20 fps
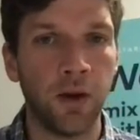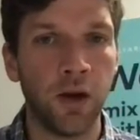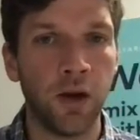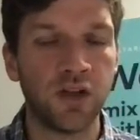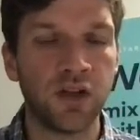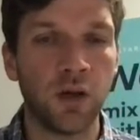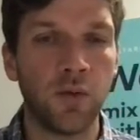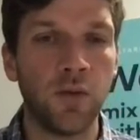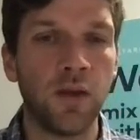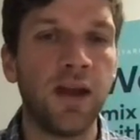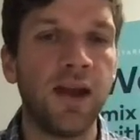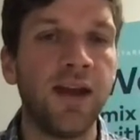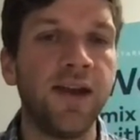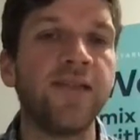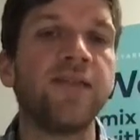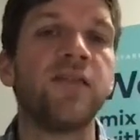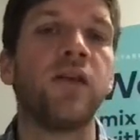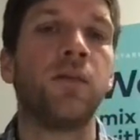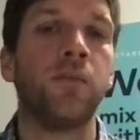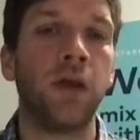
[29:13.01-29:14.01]
So there
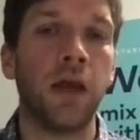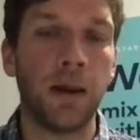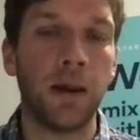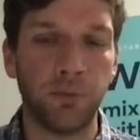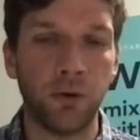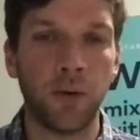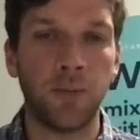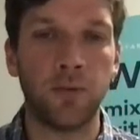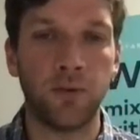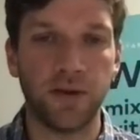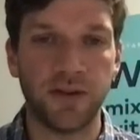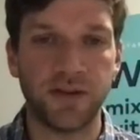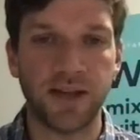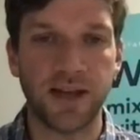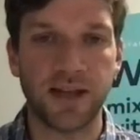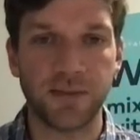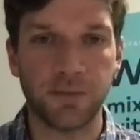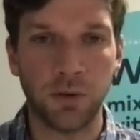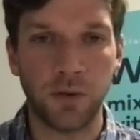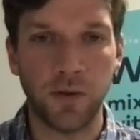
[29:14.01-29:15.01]
needs to be a proper
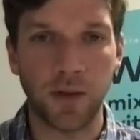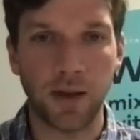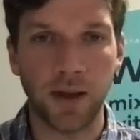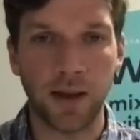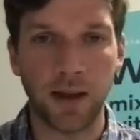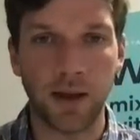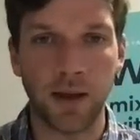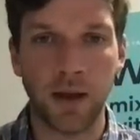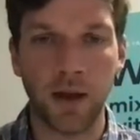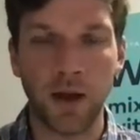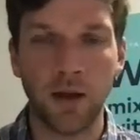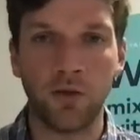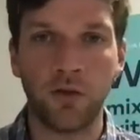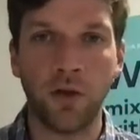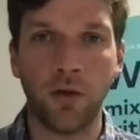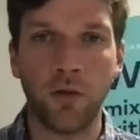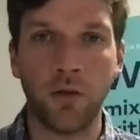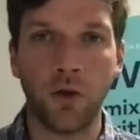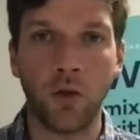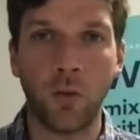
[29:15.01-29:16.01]
assessment there
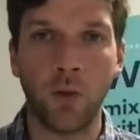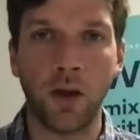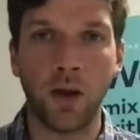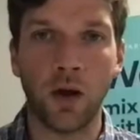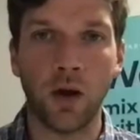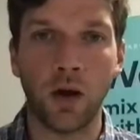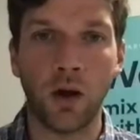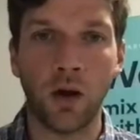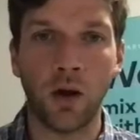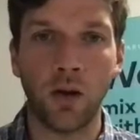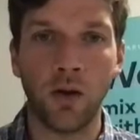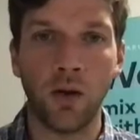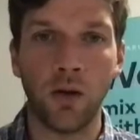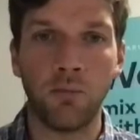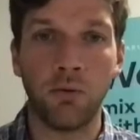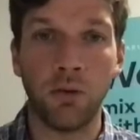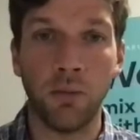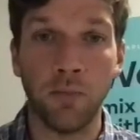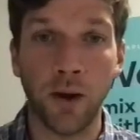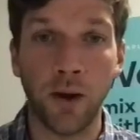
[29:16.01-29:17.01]
so that we are
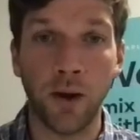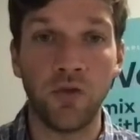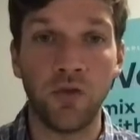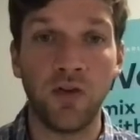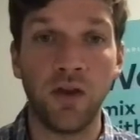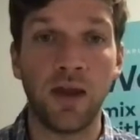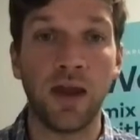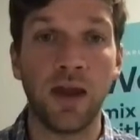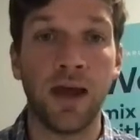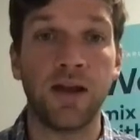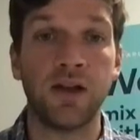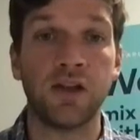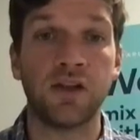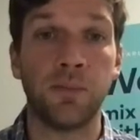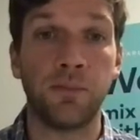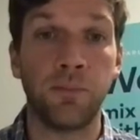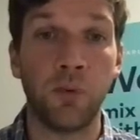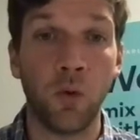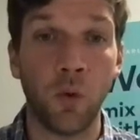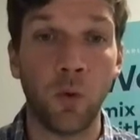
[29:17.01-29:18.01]
promoting and
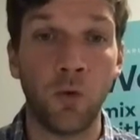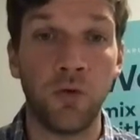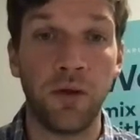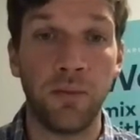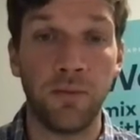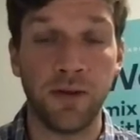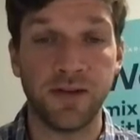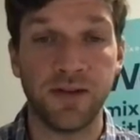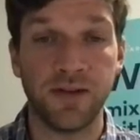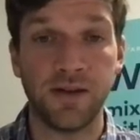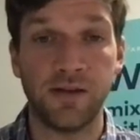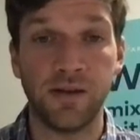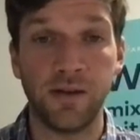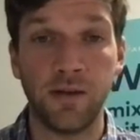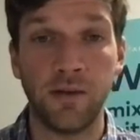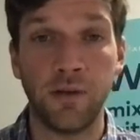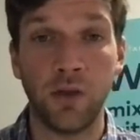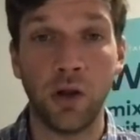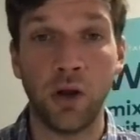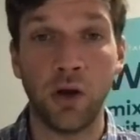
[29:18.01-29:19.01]
supporting
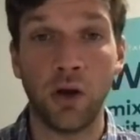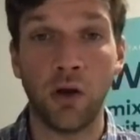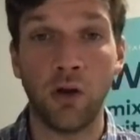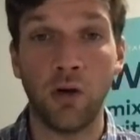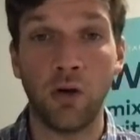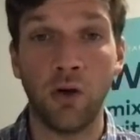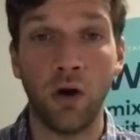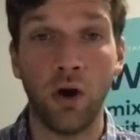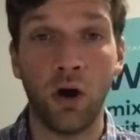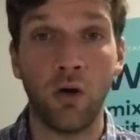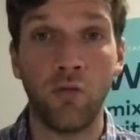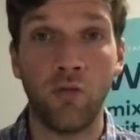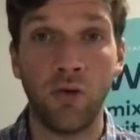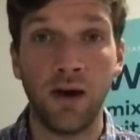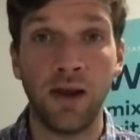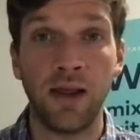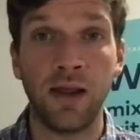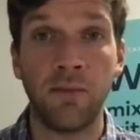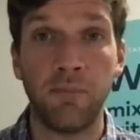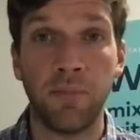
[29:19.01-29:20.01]
businesses that are
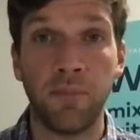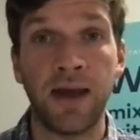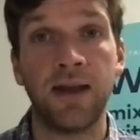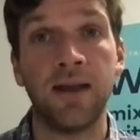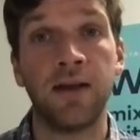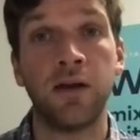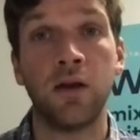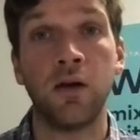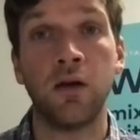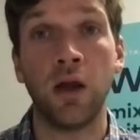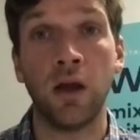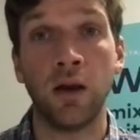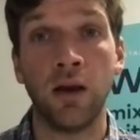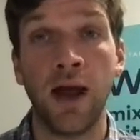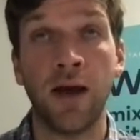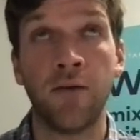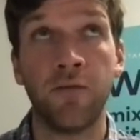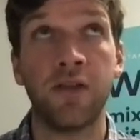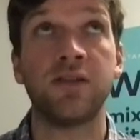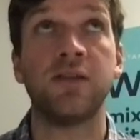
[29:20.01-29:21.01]
really embedded and
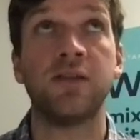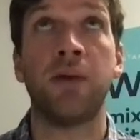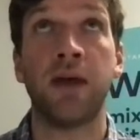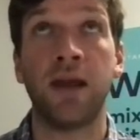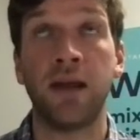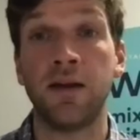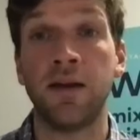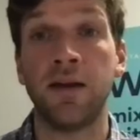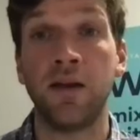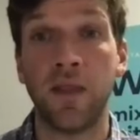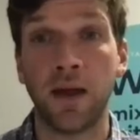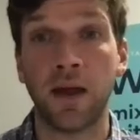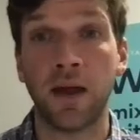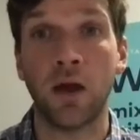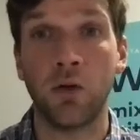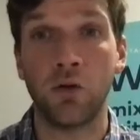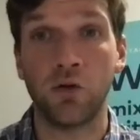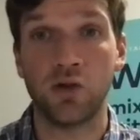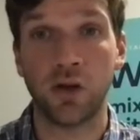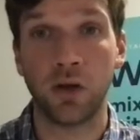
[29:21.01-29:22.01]
have this embedded in their
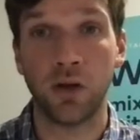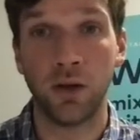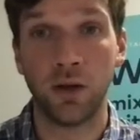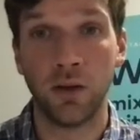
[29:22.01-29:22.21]
culture.